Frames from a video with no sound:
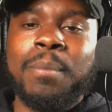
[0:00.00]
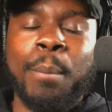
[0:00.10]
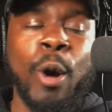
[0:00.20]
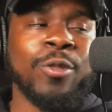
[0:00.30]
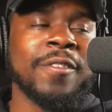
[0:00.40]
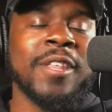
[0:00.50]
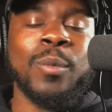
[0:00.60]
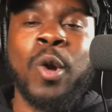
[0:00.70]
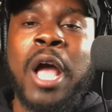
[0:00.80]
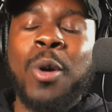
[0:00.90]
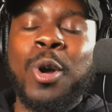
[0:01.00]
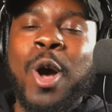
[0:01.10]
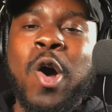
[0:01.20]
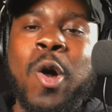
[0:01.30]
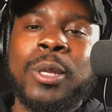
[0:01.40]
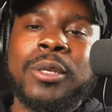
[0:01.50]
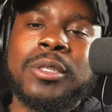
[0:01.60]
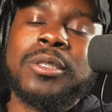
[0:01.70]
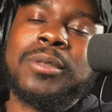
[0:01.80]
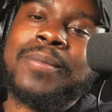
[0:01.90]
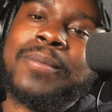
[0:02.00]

Both of them were alcoholics.